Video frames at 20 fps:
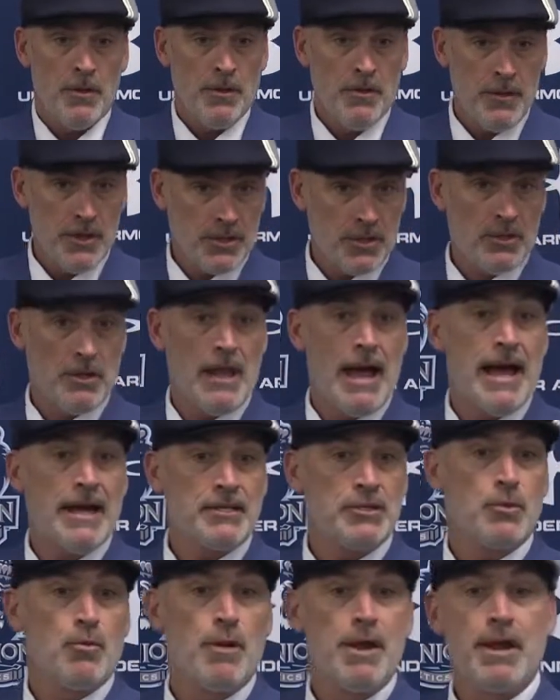this
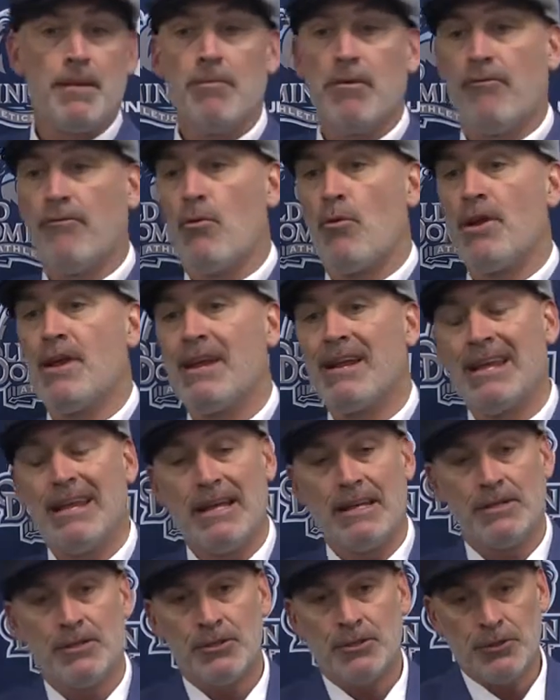last week before you
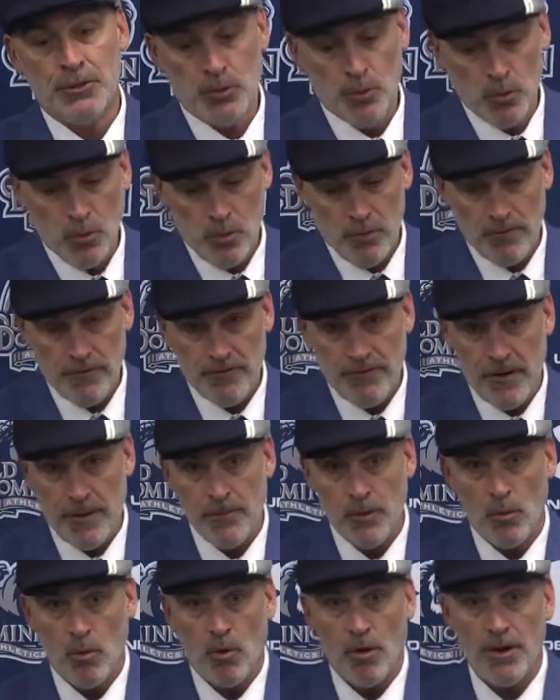get to
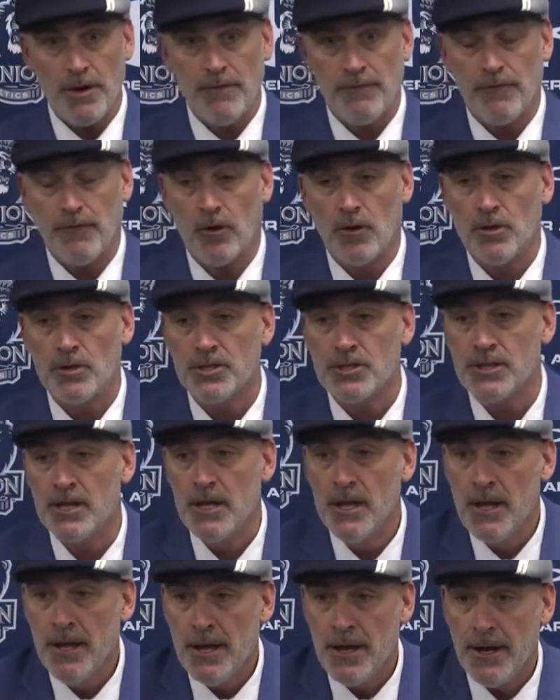February
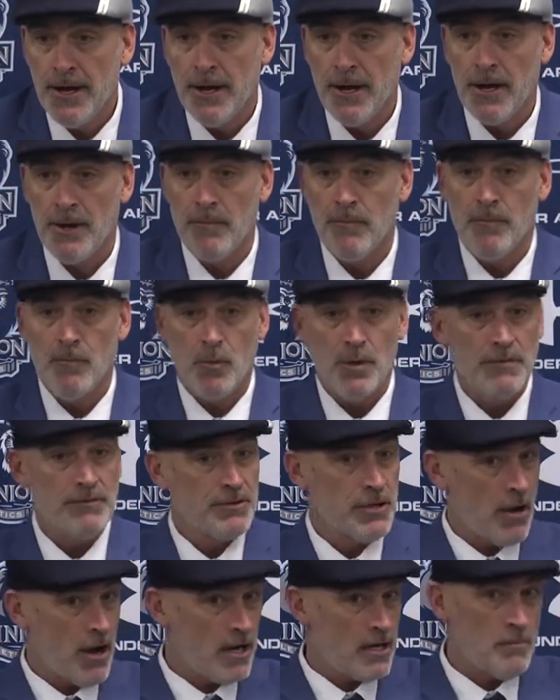1st. Um, we've
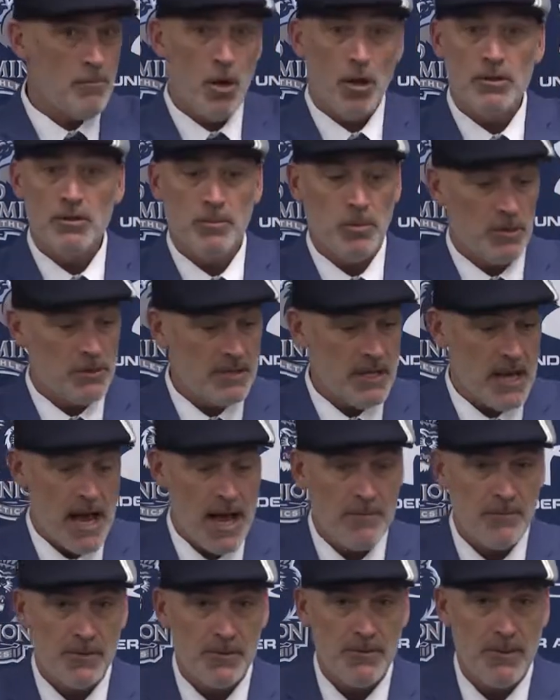talked multiple
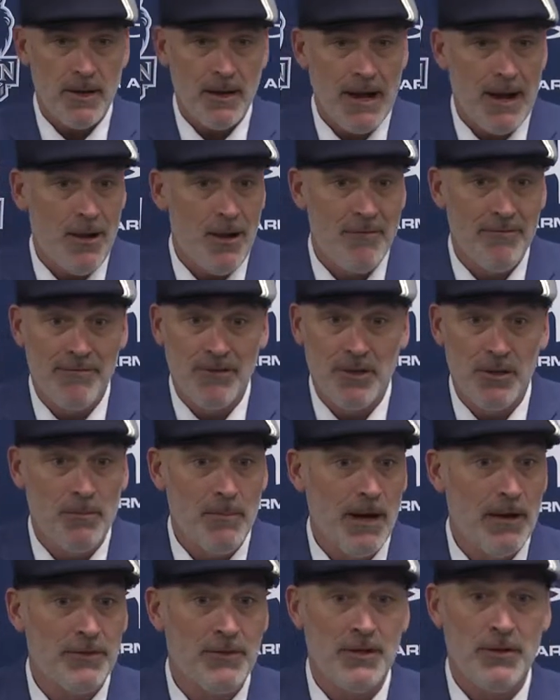times about how I feel
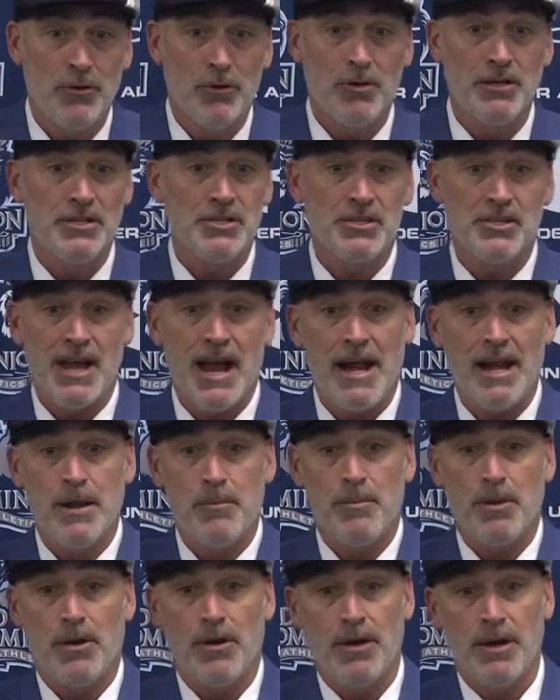about the early
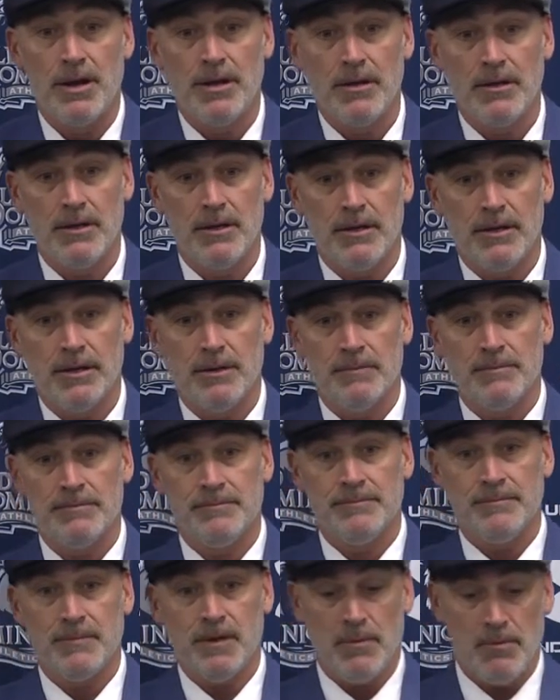signing period.
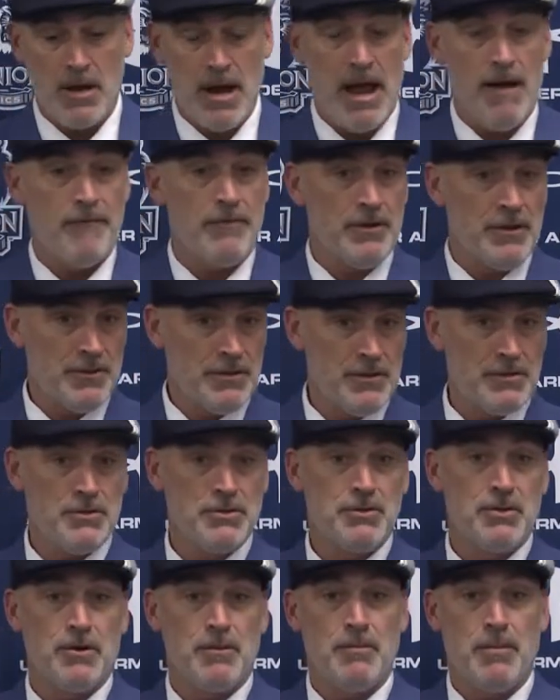Um, I'm confident this
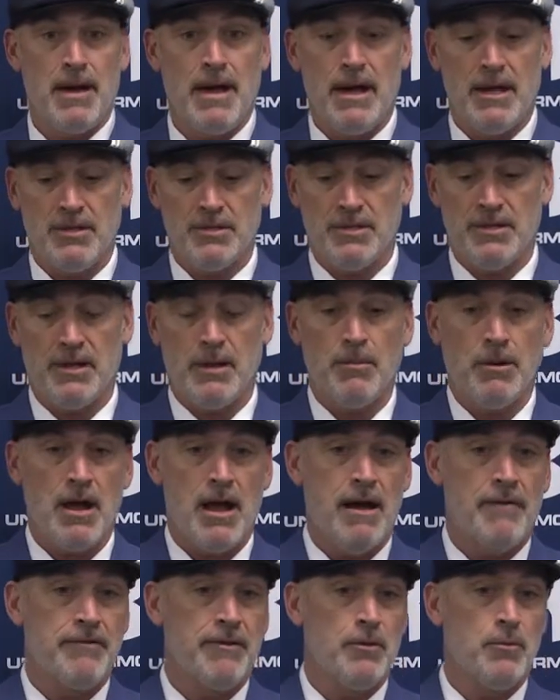is going to pass, and I'm
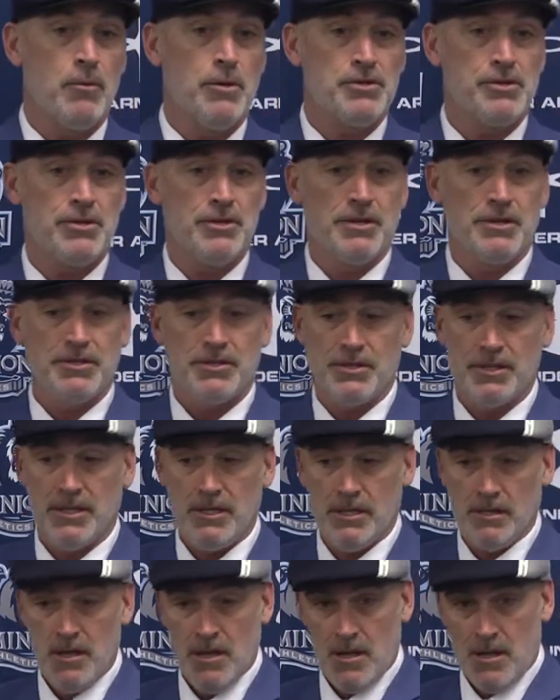confident what you're going to
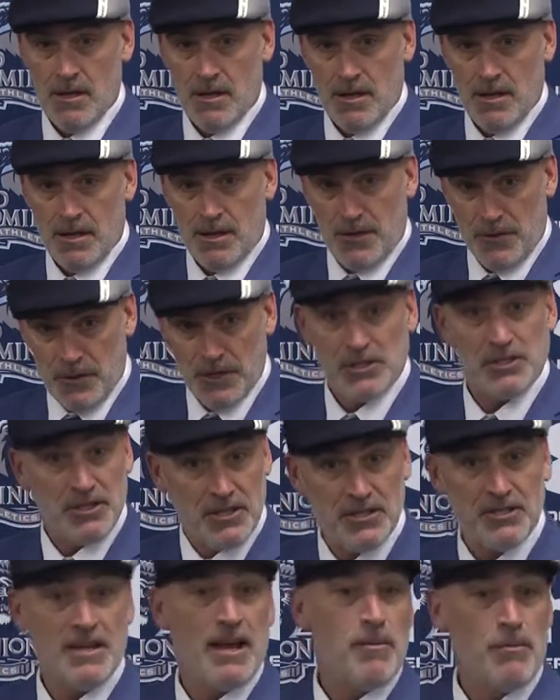see this
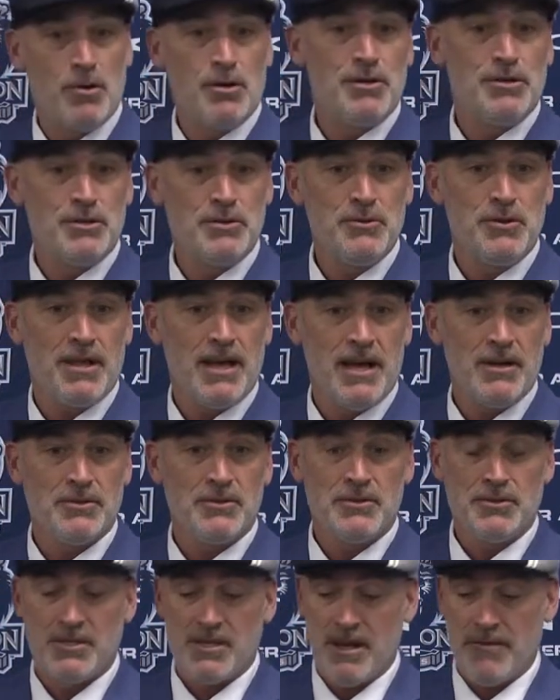December
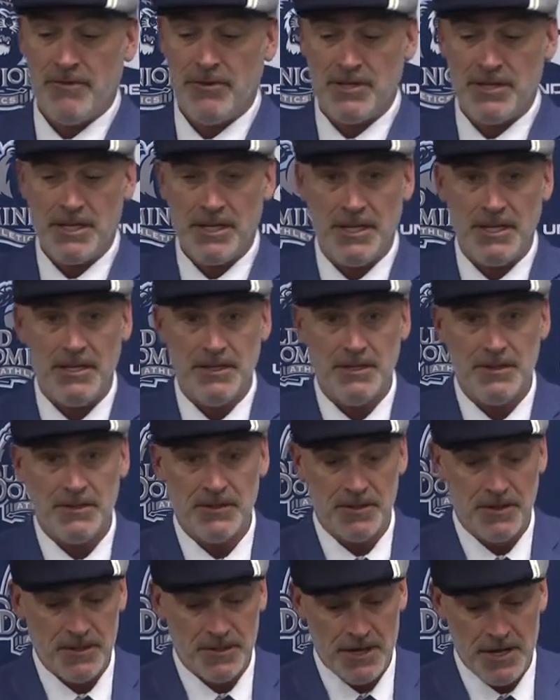2017
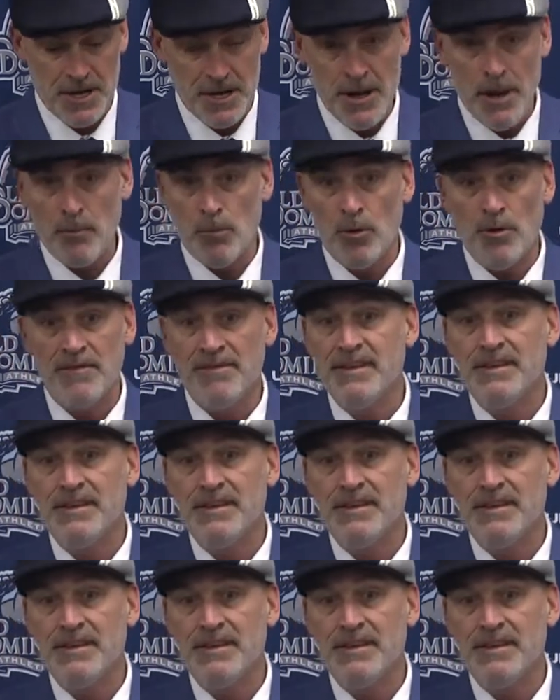is a, a number of